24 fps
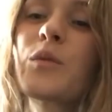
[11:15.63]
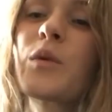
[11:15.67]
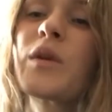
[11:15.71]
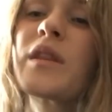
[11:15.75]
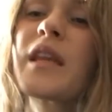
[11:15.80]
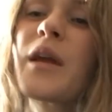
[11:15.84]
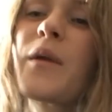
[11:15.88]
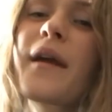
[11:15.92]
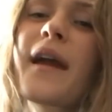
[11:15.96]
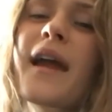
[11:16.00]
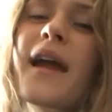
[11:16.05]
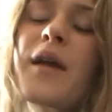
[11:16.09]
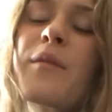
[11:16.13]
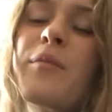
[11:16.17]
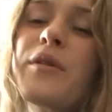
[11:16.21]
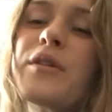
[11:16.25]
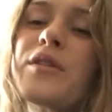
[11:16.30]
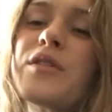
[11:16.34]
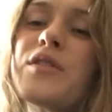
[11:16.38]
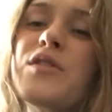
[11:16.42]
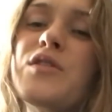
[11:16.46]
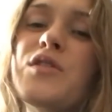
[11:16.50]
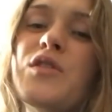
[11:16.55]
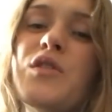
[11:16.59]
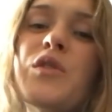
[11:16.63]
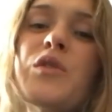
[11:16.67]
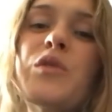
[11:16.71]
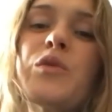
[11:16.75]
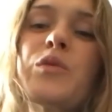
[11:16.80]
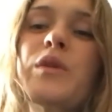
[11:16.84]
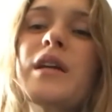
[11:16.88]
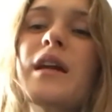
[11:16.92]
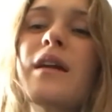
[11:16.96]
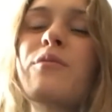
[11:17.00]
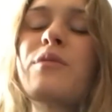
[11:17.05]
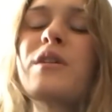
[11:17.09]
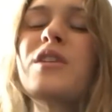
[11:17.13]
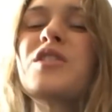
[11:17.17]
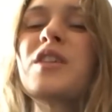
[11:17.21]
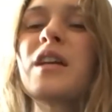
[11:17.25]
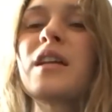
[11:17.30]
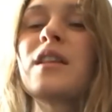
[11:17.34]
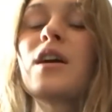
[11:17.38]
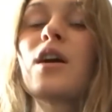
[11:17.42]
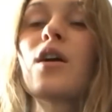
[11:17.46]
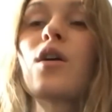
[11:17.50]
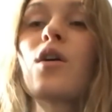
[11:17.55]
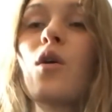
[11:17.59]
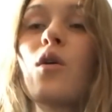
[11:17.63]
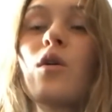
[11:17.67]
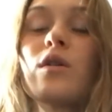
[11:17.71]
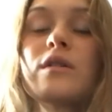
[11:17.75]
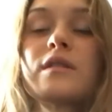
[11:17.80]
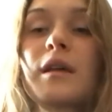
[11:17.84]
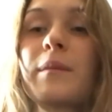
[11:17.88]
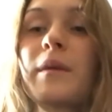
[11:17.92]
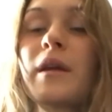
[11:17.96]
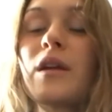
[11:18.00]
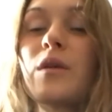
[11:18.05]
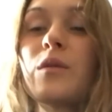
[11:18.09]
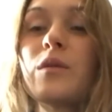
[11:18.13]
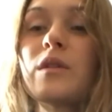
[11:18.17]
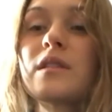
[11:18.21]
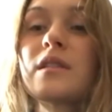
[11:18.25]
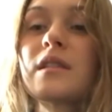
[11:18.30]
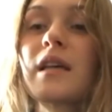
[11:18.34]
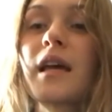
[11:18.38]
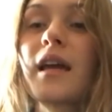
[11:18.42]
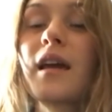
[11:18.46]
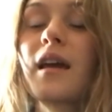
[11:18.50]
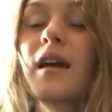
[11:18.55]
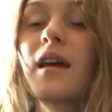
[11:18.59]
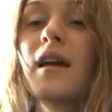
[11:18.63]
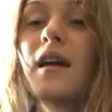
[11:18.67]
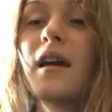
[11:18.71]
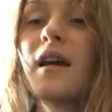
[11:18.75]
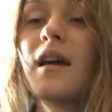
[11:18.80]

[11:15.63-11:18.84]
what they were able to do, re- reaching their goals. I mean, it was like,